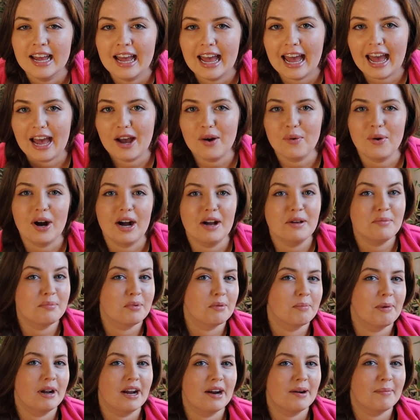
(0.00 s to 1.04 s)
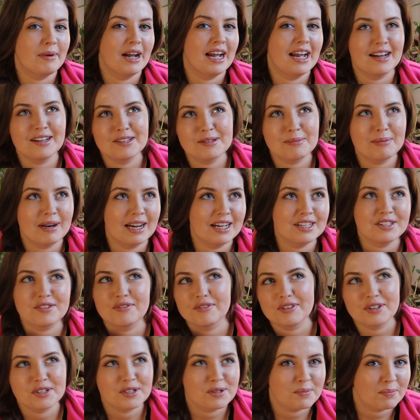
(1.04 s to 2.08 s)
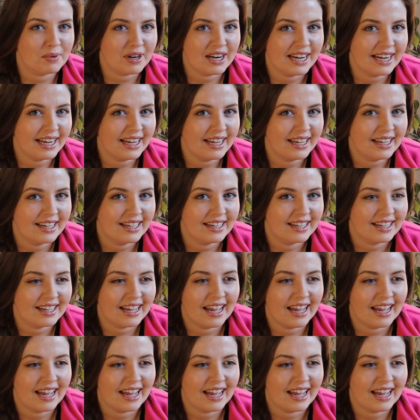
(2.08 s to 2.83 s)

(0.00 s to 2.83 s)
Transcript: how I prepare my houseplants for spring